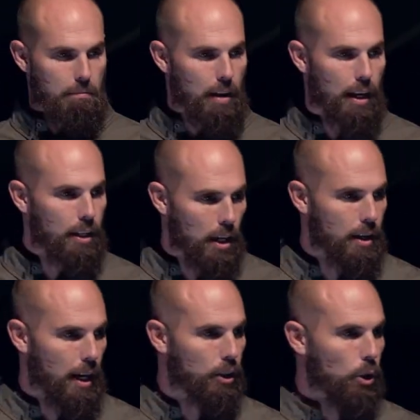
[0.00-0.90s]
at a young
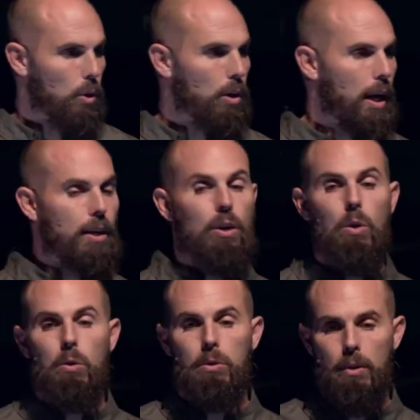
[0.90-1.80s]
age or at an
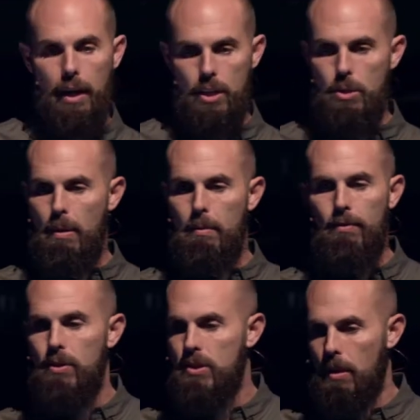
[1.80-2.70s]
older age. And maybe
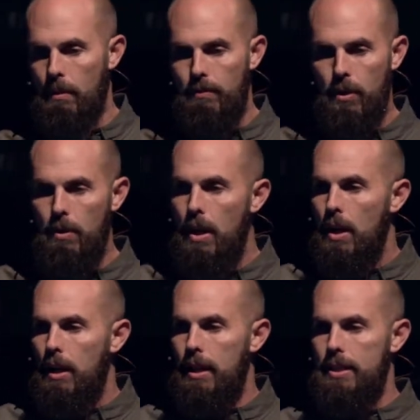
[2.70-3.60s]
for some of you,
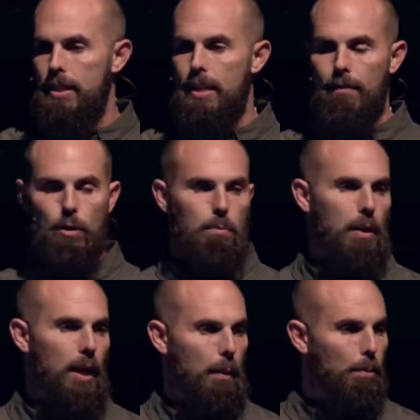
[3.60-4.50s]
this has never
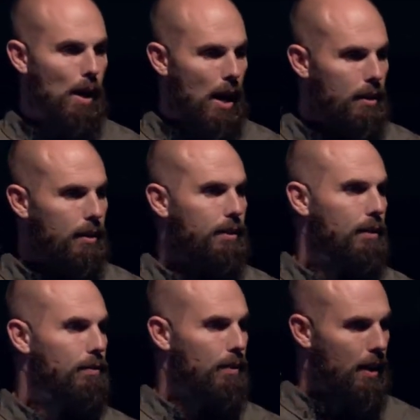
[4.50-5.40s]
been a practice
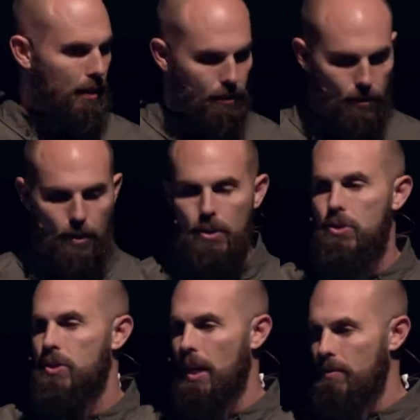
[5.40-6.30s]
of give
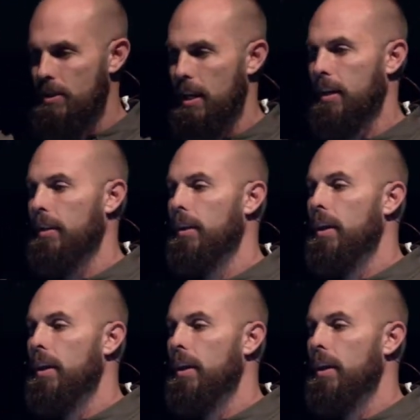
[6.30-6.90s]
first, save second,